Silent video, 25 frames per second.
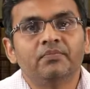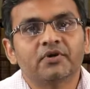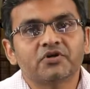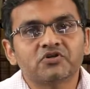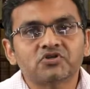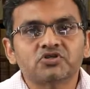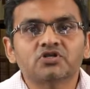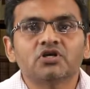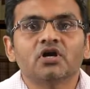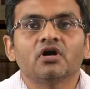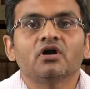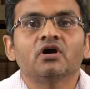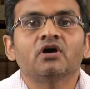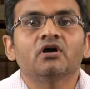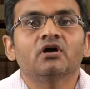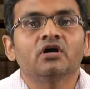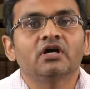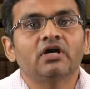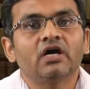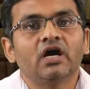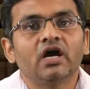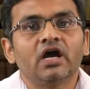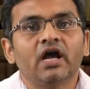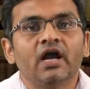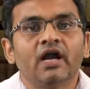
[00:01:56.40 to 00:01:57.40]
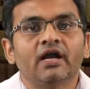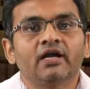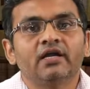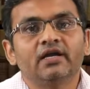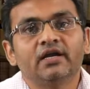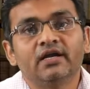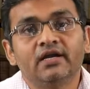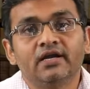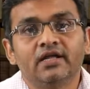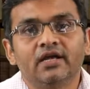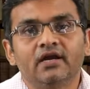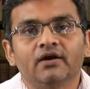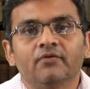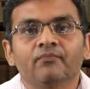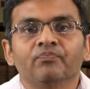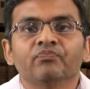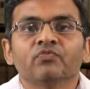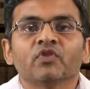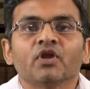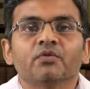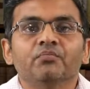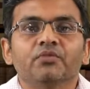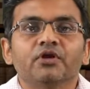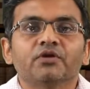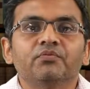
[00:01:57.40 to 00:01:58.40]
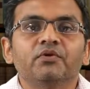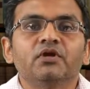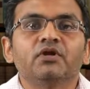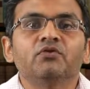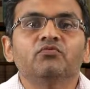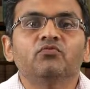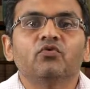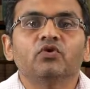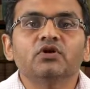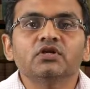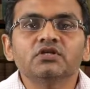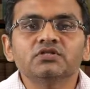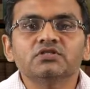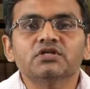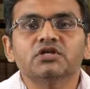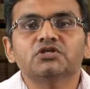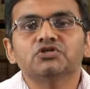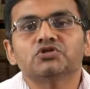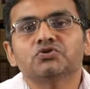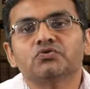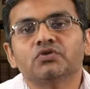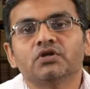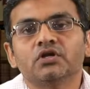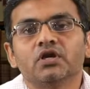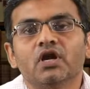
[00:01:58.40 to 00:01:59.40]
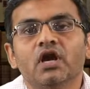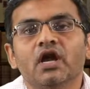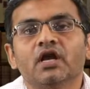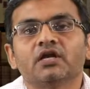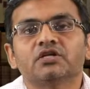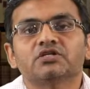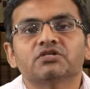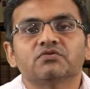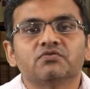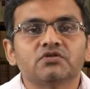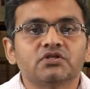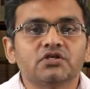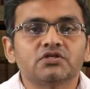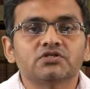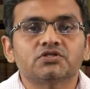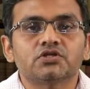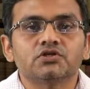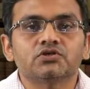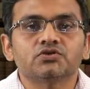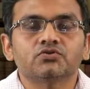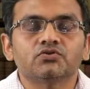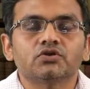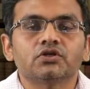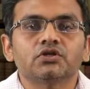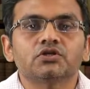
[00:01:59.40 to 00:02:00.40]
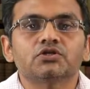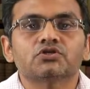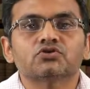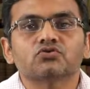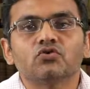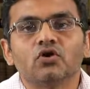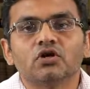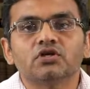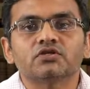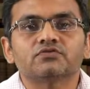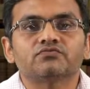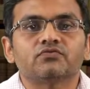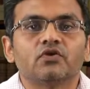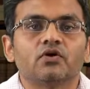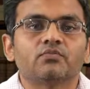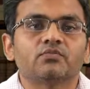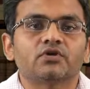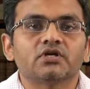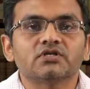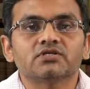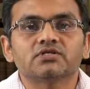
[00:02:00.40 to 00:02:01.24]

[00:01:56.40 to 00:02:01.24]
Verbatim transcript: persia and india between 14th century and 17th century, scholars from